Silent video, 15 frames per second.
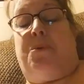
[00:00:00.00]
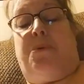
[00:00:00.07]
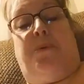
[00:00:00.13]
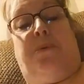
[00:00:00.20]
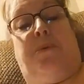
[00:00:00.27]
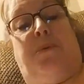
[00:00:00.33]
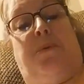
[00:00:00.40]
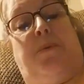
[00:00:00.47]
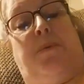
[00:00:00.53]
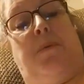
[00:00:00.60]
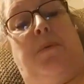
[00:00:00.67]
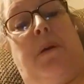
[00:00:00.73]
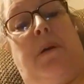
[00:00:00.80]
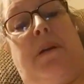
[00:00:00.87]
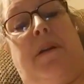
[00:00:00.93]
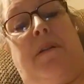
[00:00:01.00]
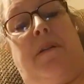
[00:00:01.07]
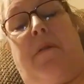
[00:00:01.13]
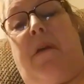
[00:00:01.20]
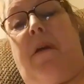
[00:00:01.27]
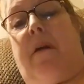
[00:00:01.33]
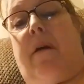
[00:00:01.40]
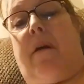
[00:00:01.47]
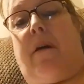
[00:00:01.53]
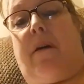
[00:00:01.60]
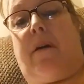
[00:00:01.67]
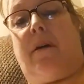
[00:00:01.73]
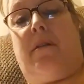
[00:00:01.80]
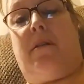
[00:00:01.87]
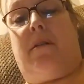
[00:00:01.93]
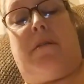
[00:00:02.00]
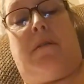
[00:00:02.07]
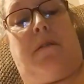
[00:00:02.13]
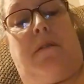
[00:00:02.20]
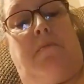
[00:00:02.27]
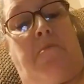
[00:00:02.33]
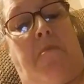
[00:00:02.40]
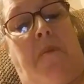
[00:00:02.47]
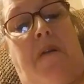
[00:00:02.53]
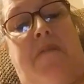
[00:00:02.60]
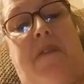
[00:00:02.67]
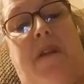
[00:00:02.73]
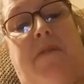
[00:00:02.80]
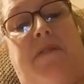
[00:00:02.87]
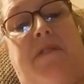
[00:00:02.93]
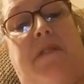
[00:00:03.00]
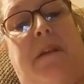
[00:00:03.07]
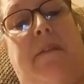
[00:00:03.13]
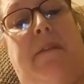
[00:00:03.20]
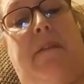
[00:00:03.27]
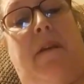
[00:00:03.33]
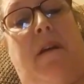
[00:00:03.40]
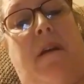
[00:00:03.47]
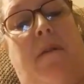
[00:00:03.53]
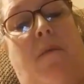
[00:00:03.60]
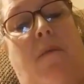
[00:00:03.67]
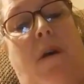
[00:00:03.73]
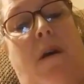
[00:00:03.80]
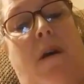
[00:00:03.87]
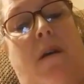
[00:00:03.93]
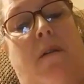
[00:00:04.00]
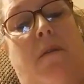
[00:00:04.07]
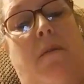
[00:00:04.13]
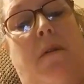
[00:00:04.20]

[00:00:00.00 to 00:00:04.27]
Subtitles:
Ooh, I didn't know that. I've never seen that. Wow.